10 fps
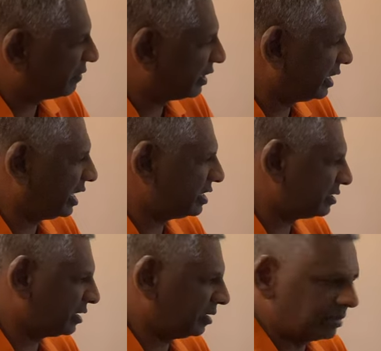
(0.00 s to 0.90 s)
very nice
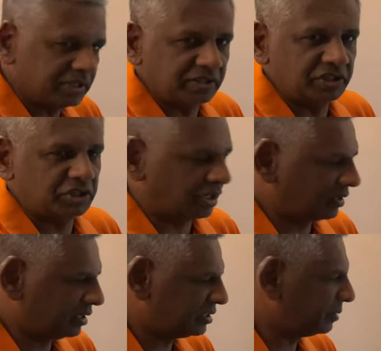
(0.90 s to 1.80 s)
and pleasing shot.
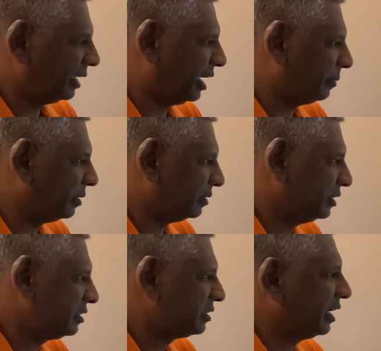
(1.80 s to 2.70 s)
Extremely happy with this.